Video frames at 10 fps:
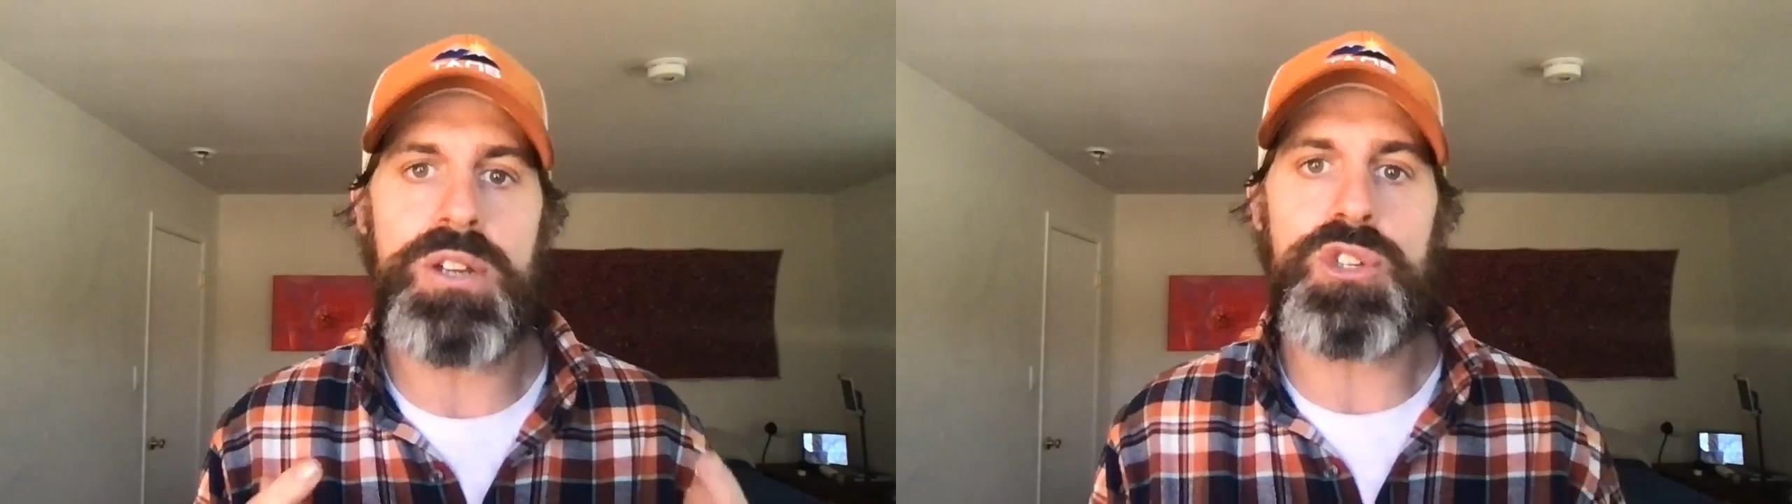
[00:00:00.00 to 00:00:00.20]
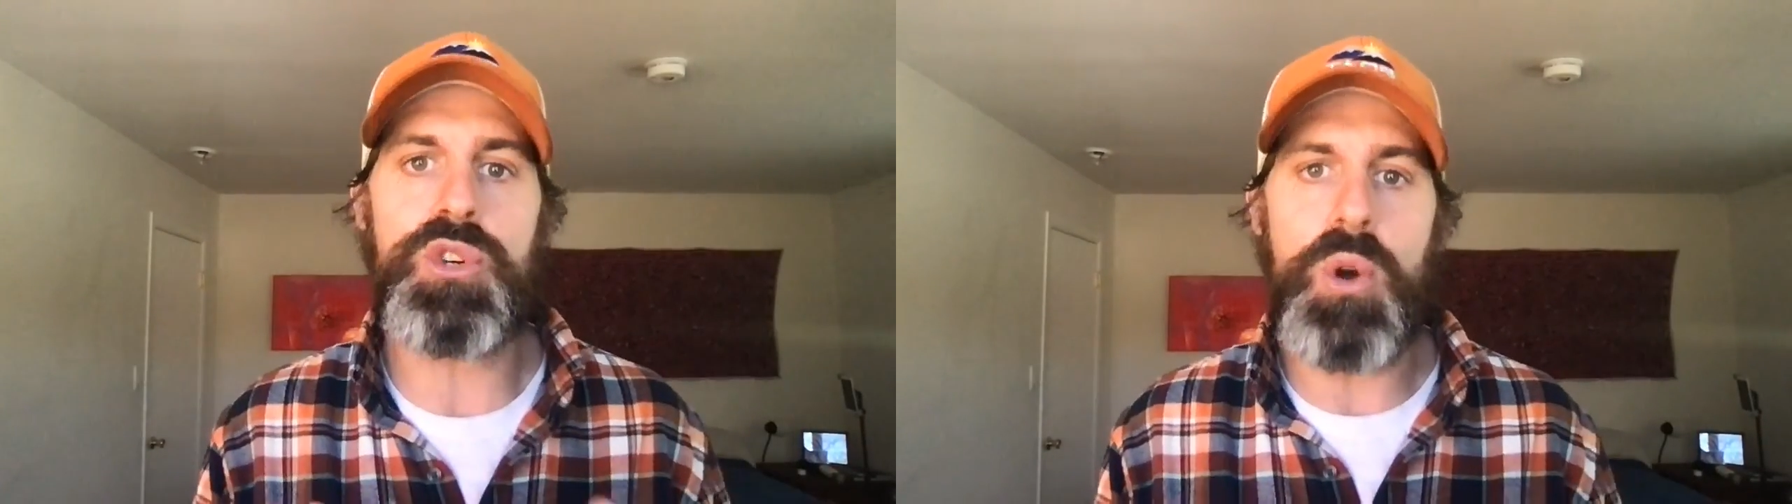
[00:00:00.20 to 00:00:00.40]

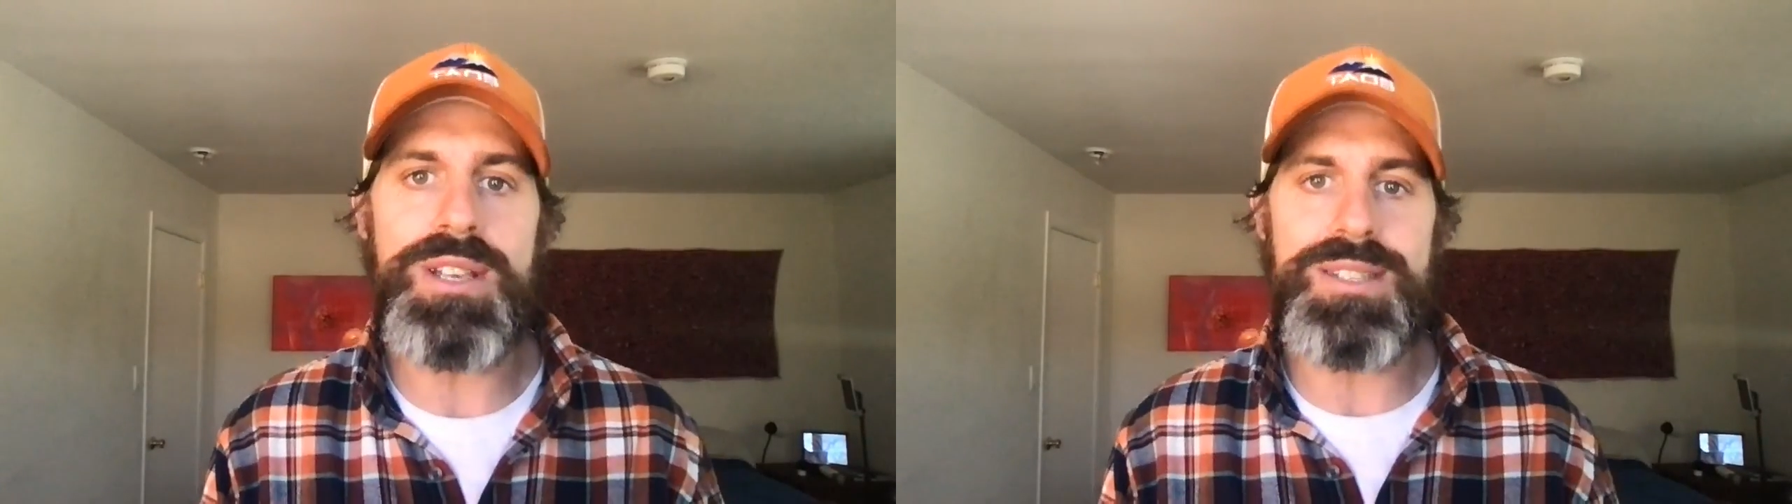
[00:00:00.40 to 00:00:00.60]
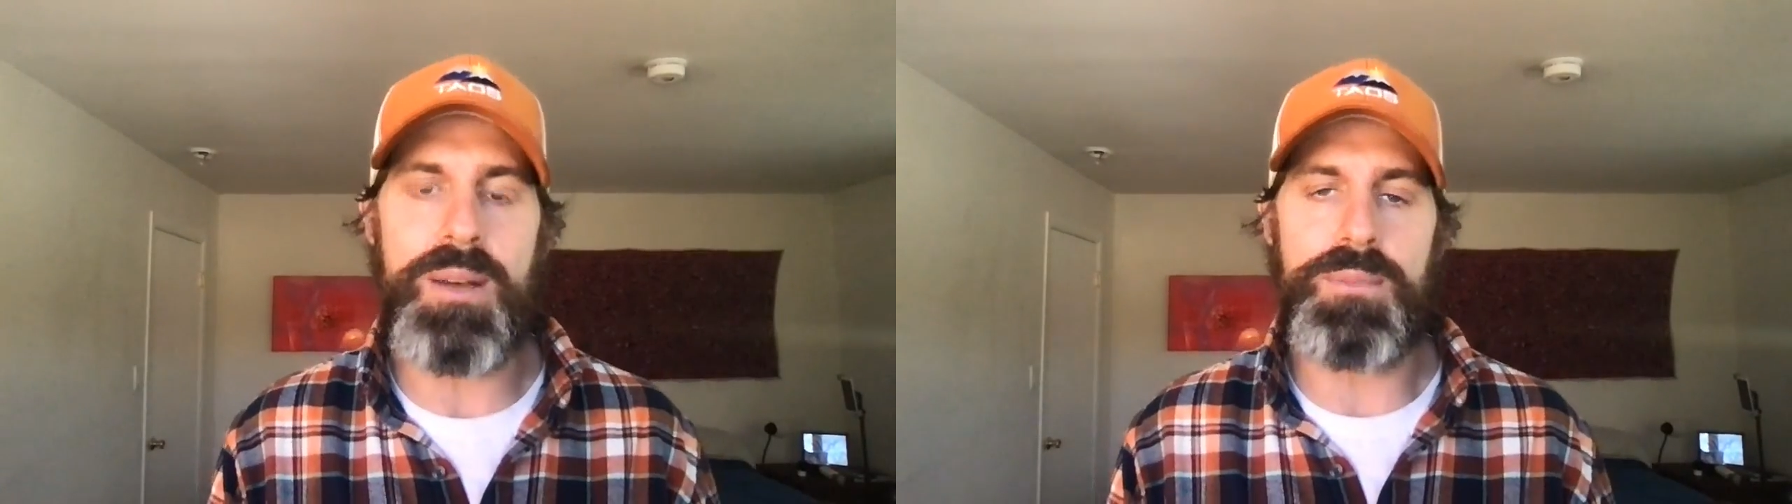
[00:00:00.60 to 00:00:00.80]
enjoy
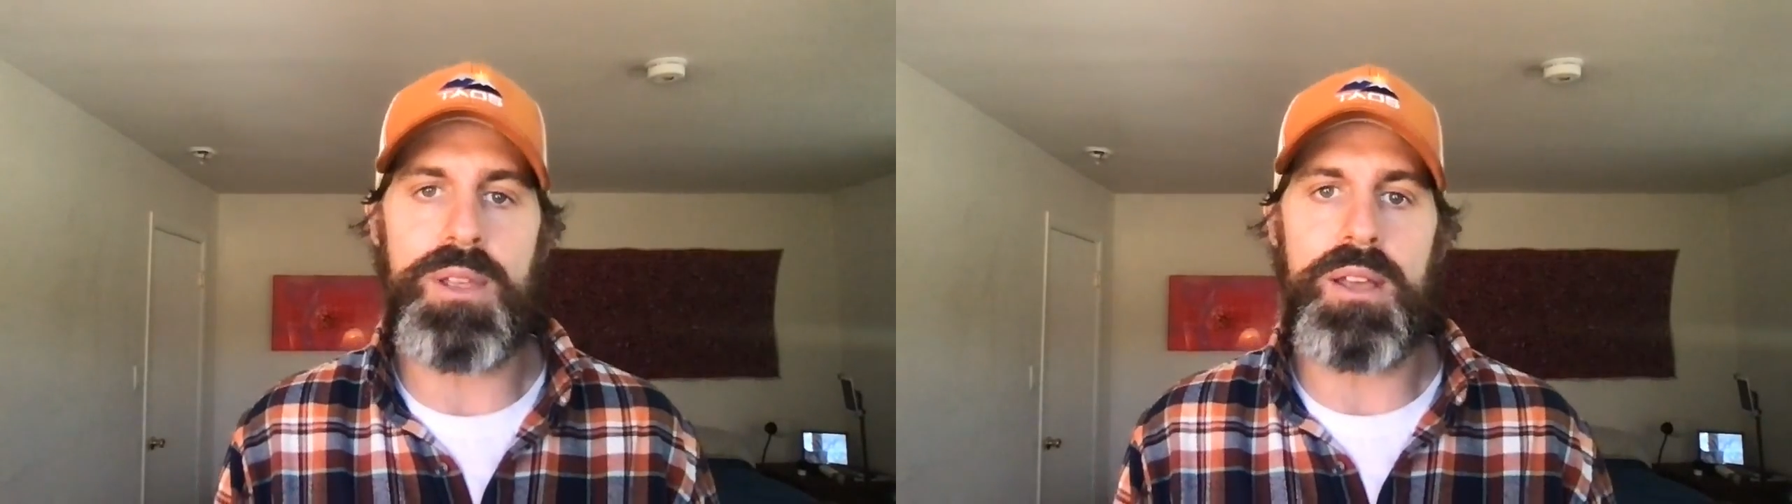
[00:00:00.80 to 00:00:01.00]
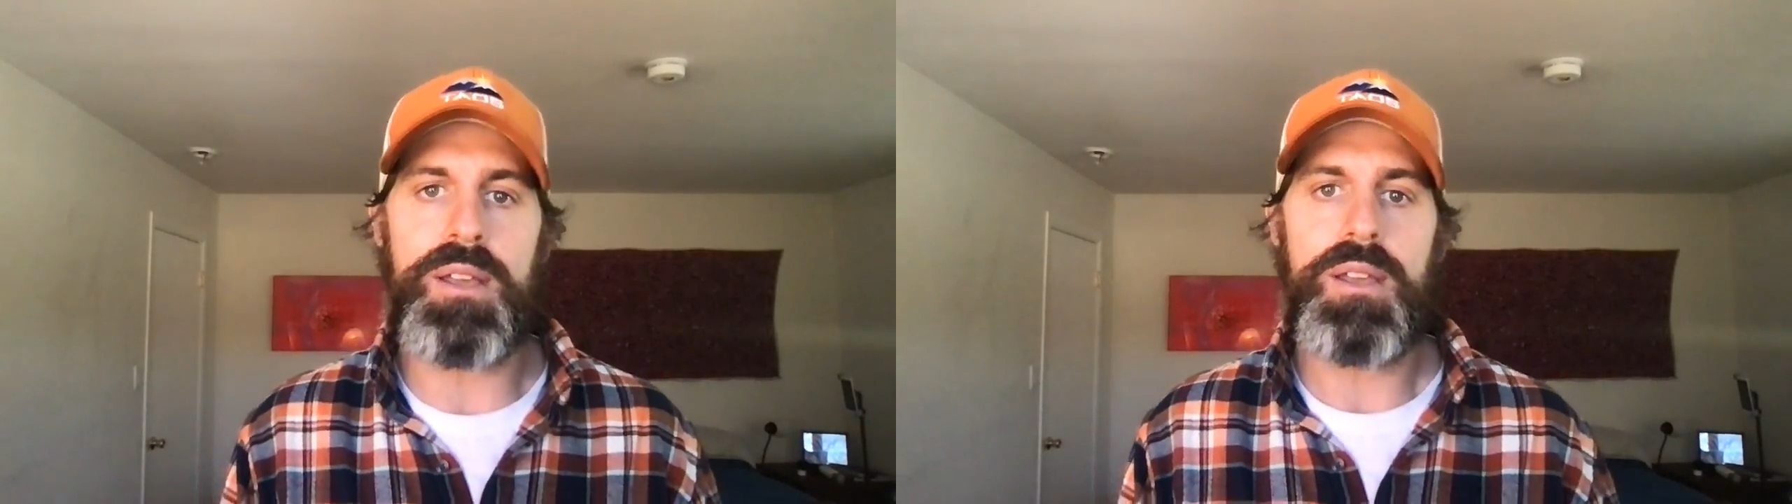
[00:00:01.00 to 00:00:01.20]

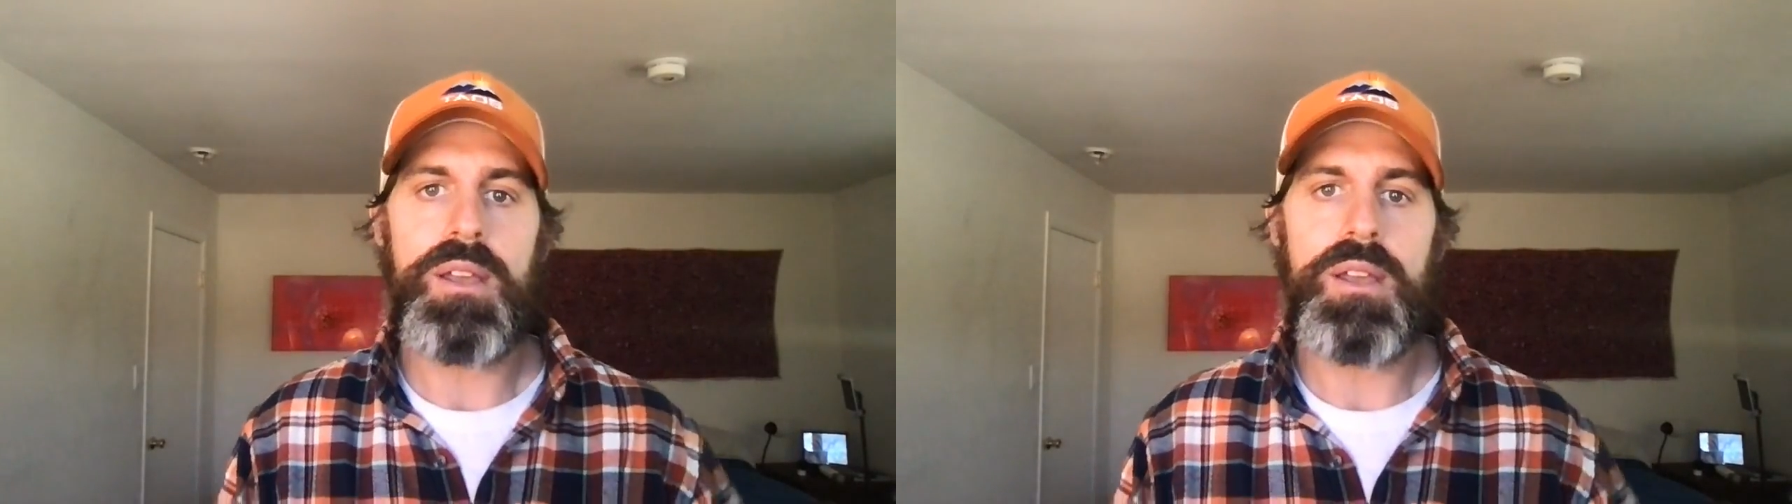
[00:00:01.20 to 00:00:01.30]
something,